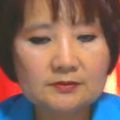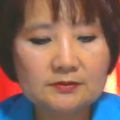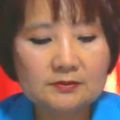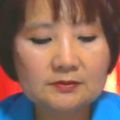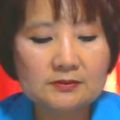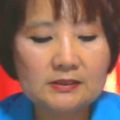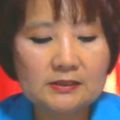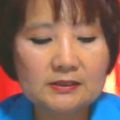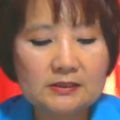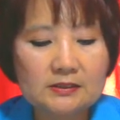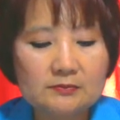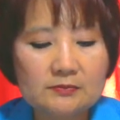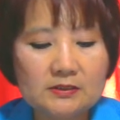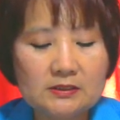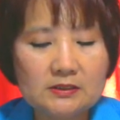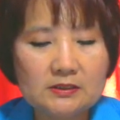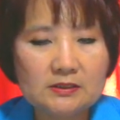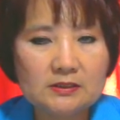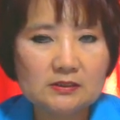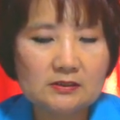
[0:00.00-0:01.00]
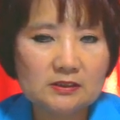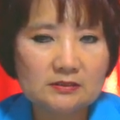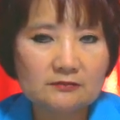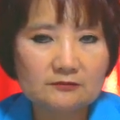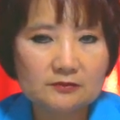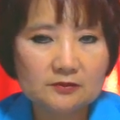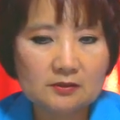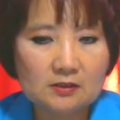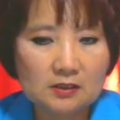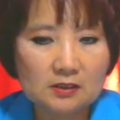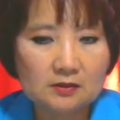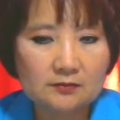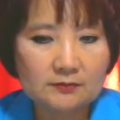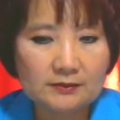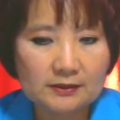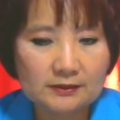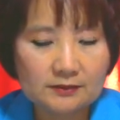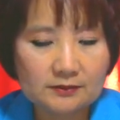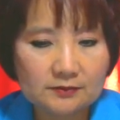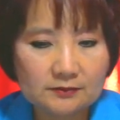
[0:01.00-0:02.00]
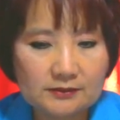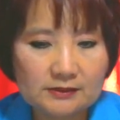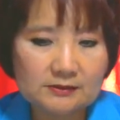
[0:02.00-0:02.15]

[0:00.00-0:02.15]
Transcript: Society meeting in Denver, Colorado.